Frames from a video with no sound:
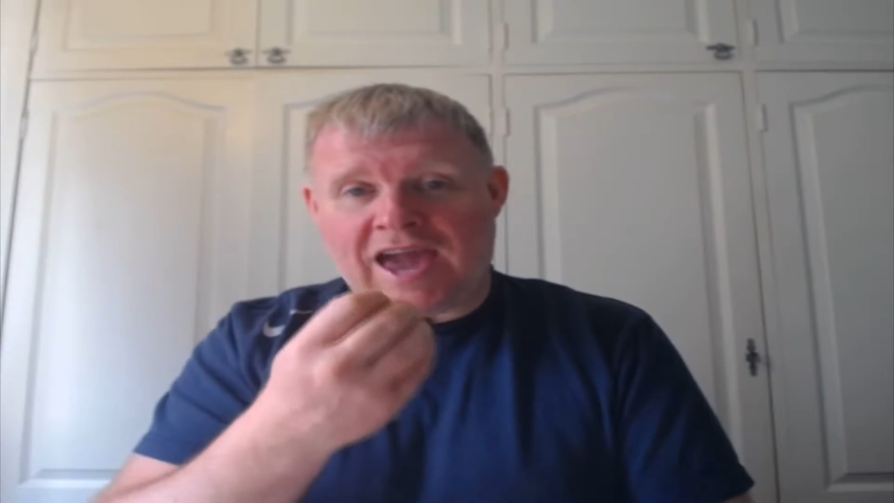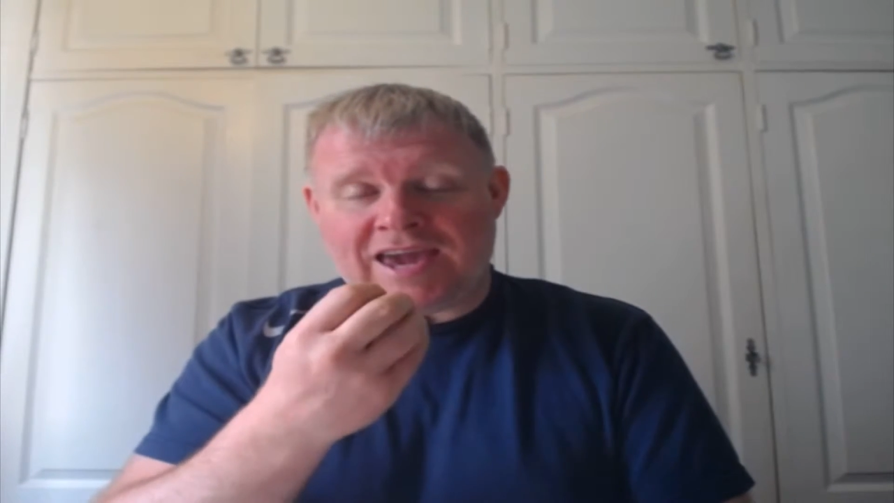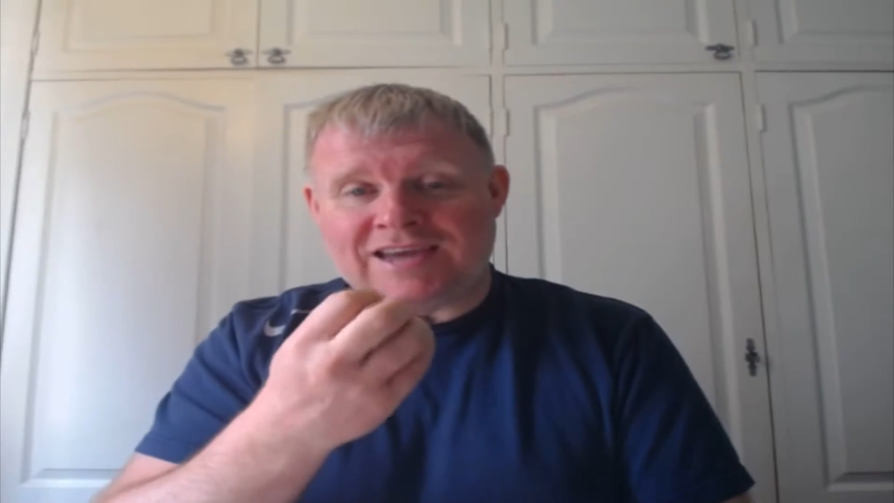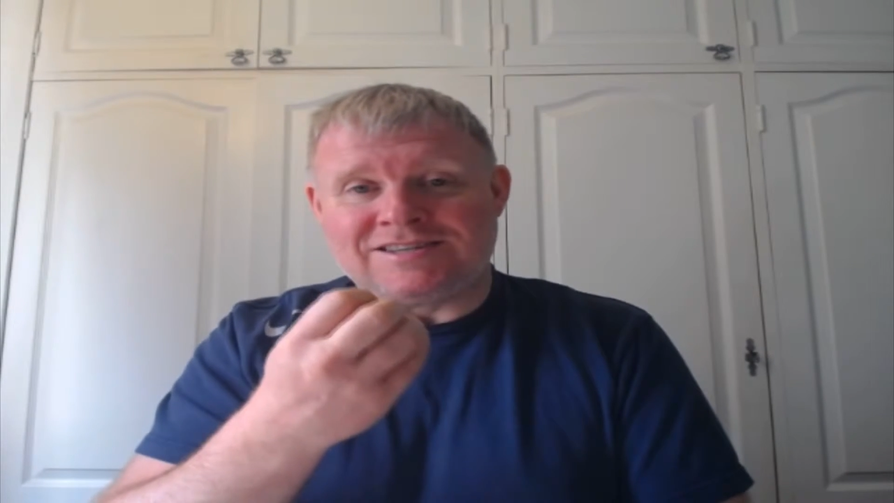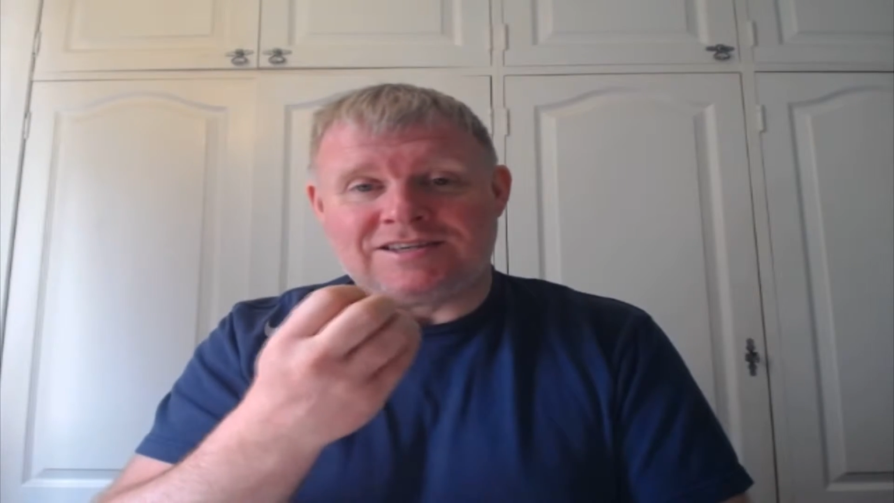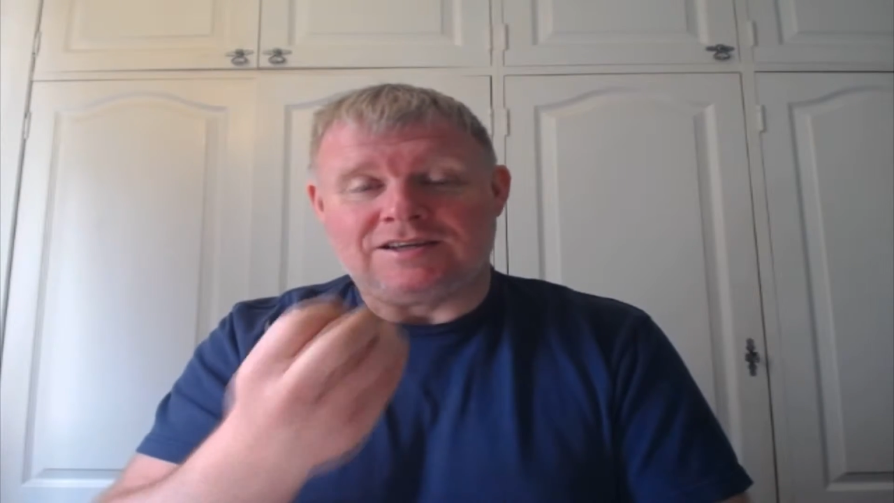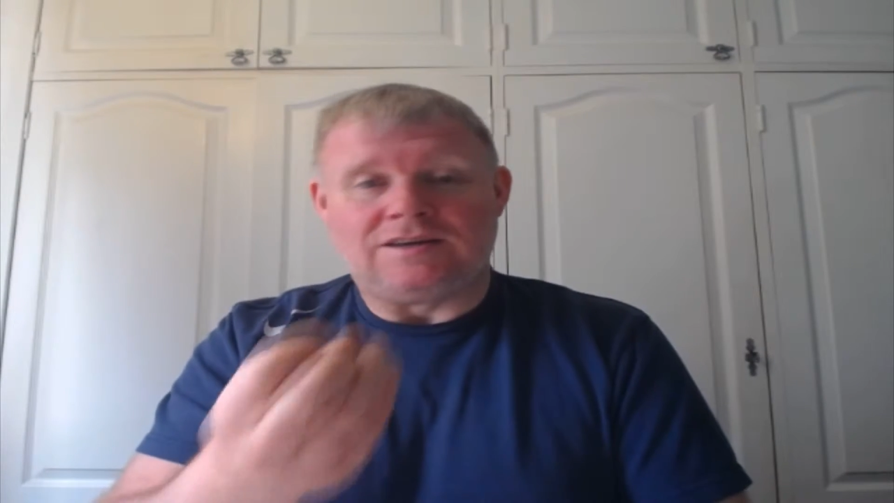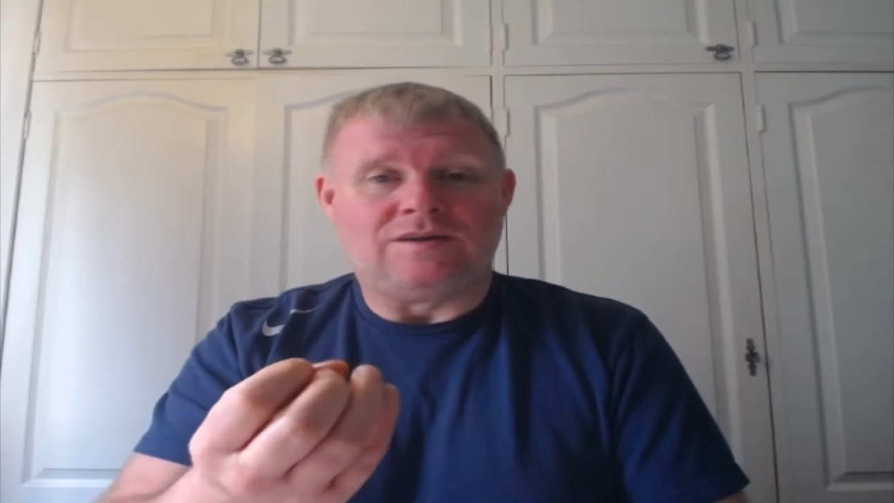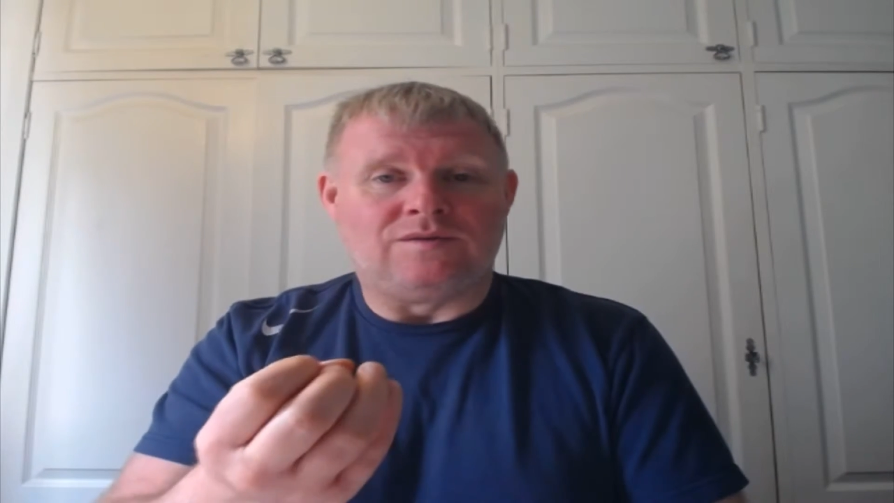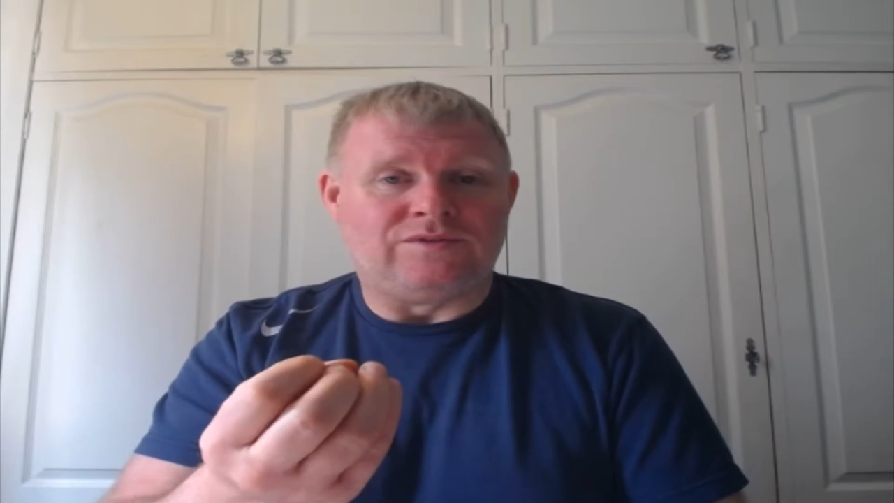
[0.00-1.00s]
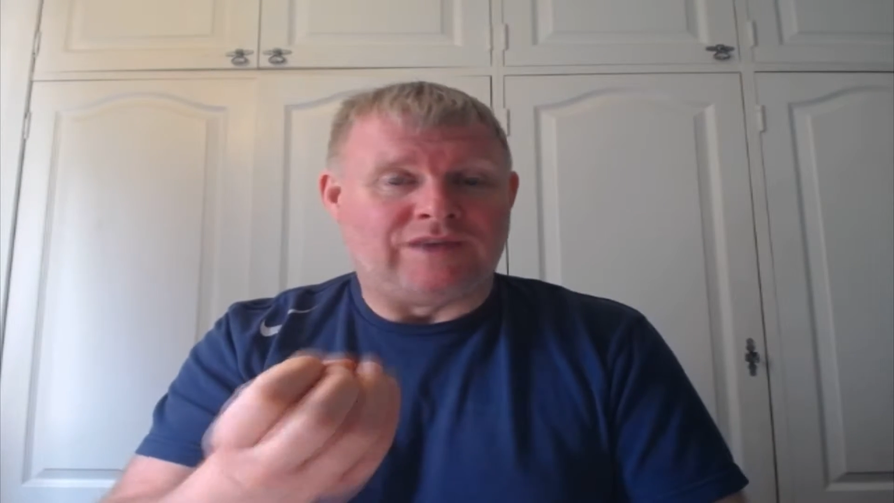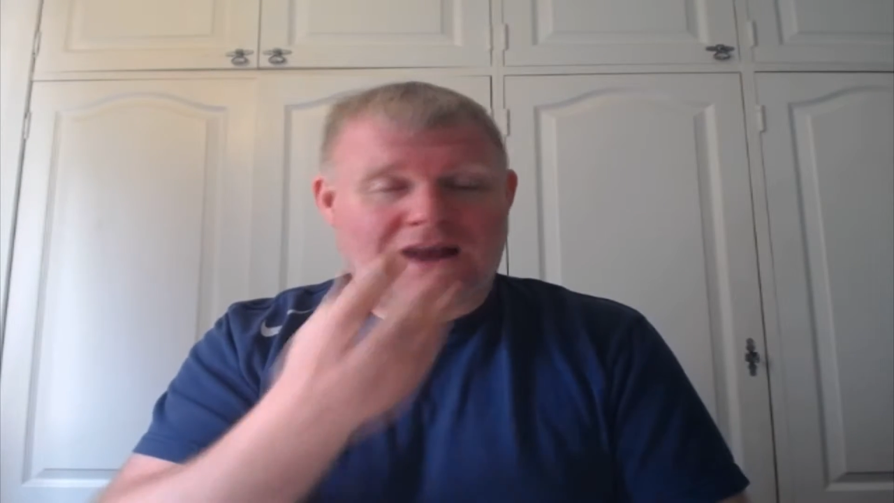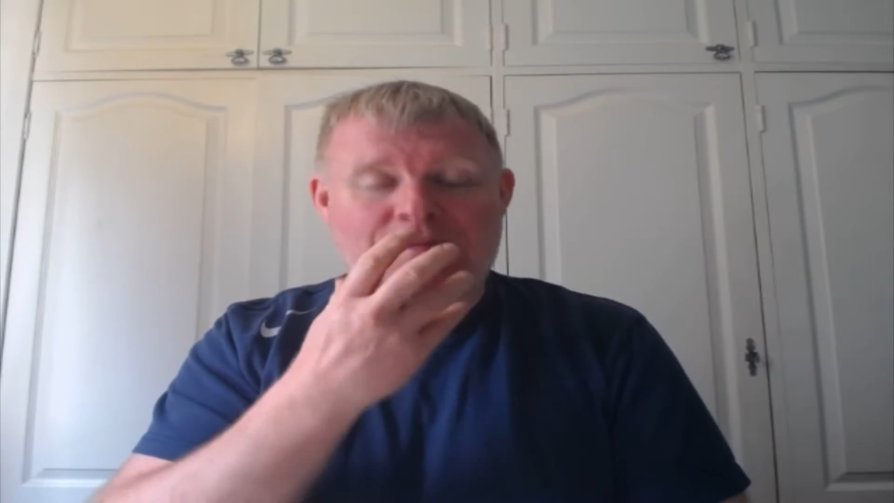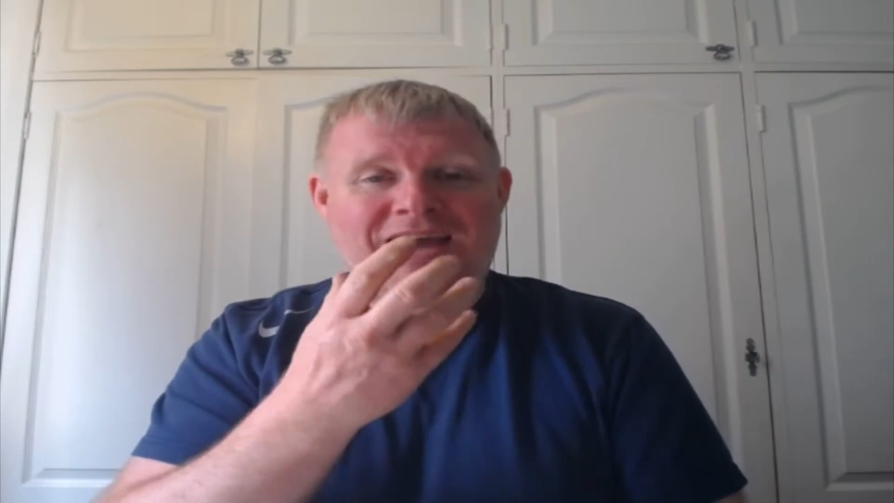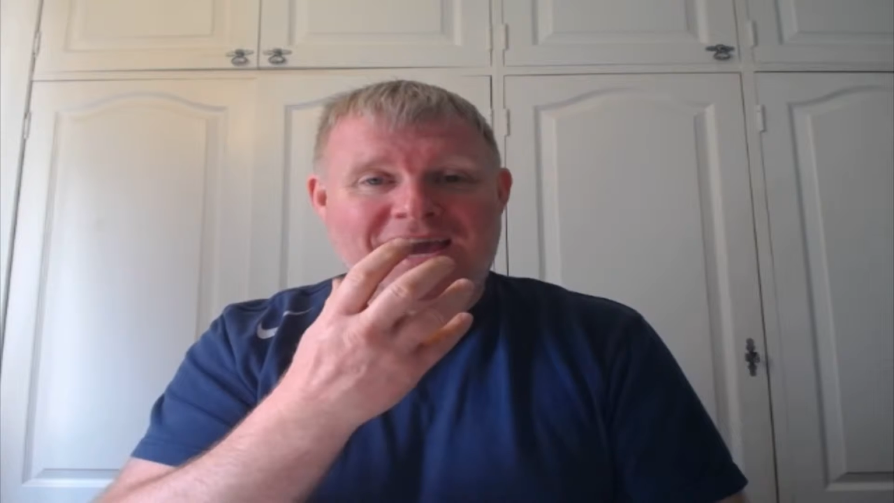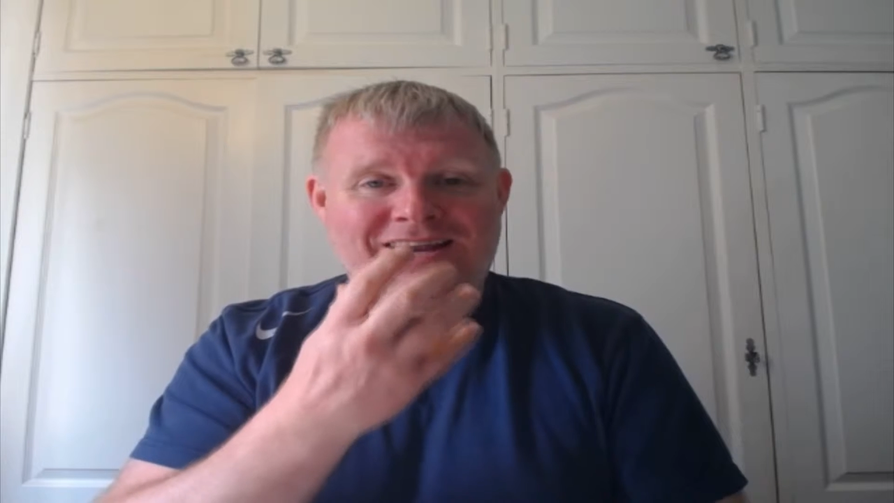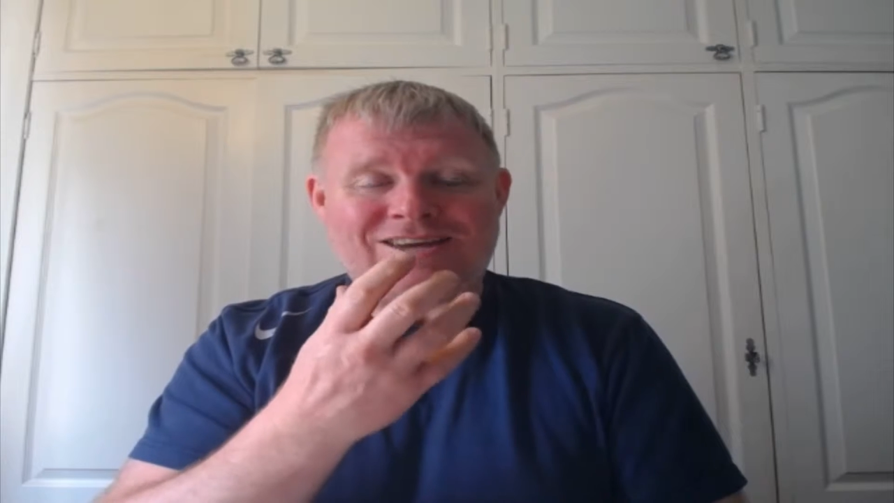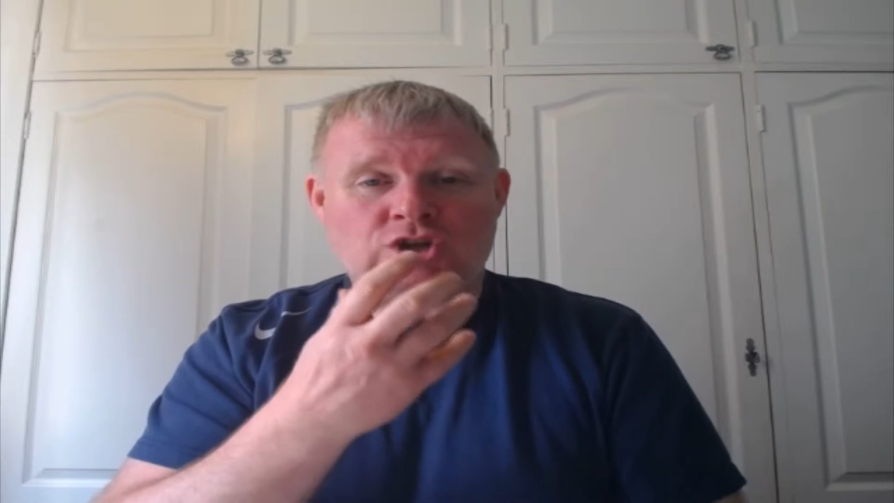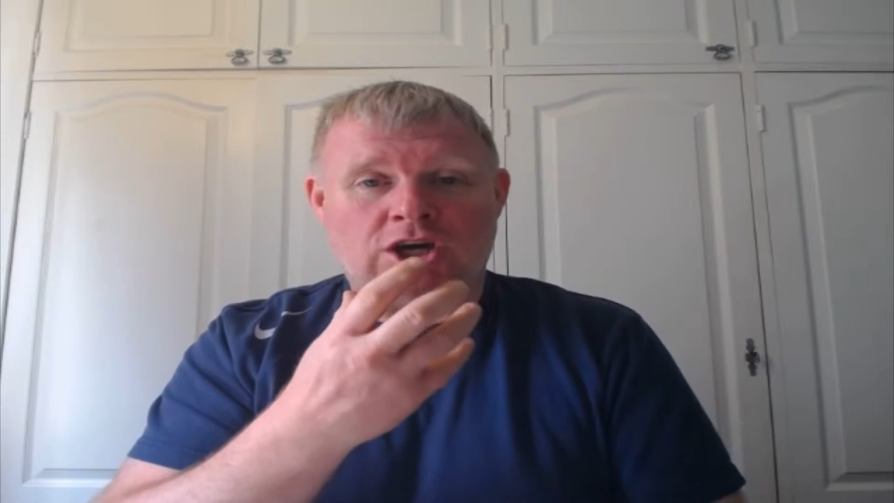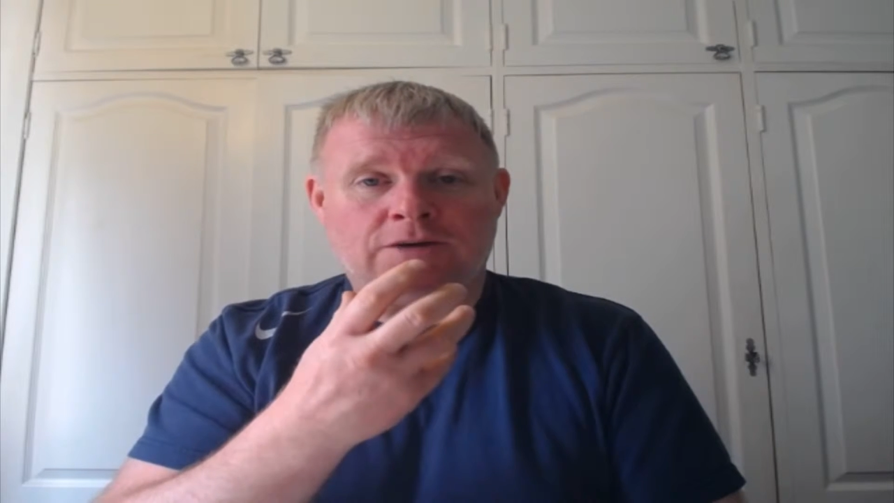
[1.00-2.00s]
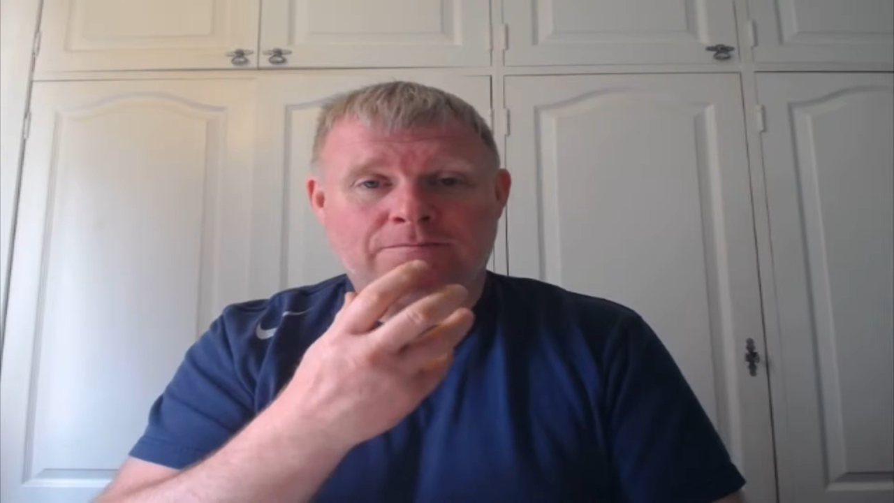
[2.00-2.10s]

is the lemonade itcher,